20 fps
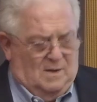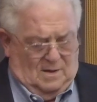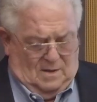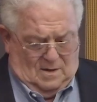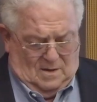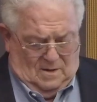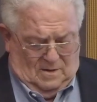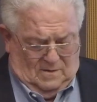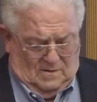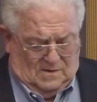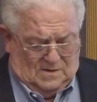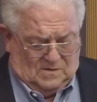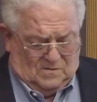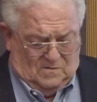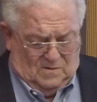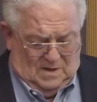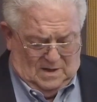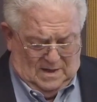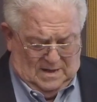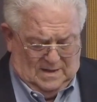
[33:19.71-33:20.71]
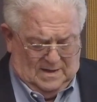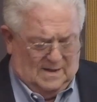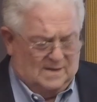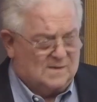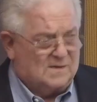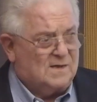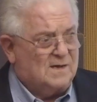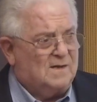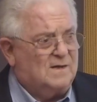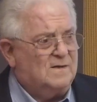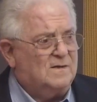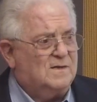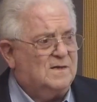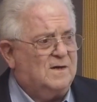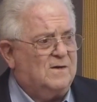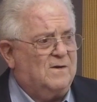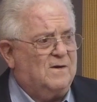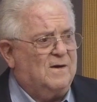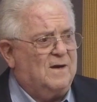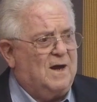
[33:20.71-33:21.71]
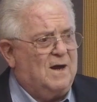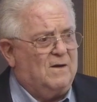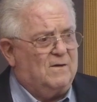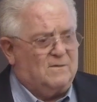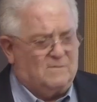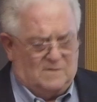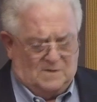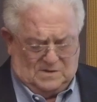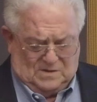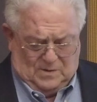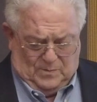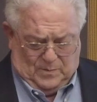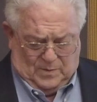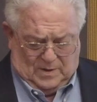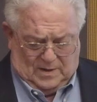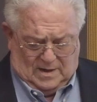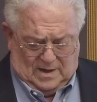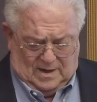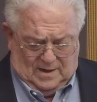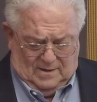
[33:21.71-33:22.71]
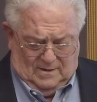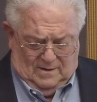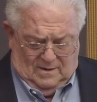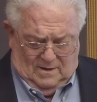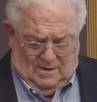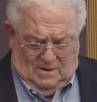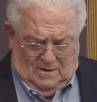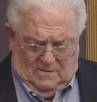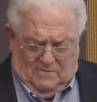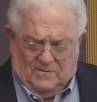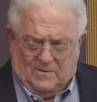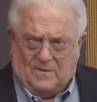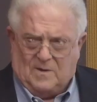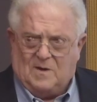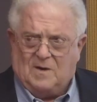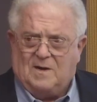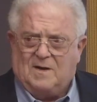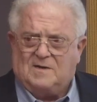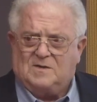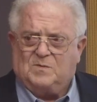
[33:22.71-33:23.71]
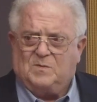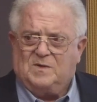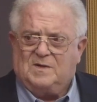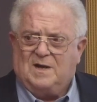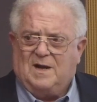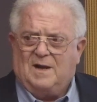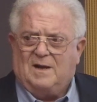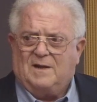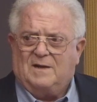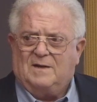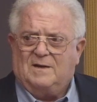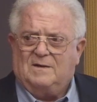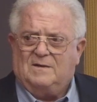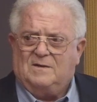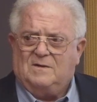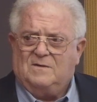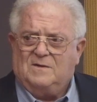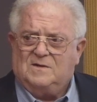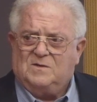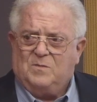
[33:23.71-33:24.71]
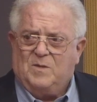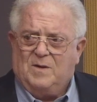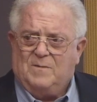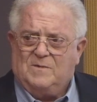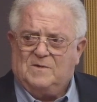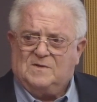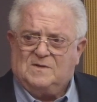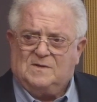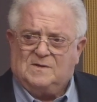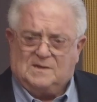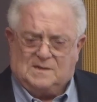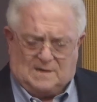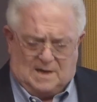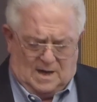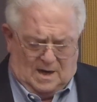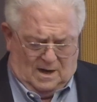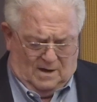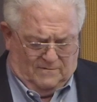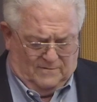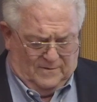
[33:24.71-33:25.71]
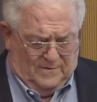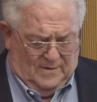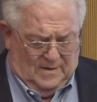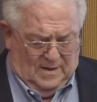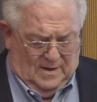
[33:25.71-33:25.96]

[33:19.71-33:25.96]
Congress really needs to consider how to reciprocate foreign hospitality to its members and staff.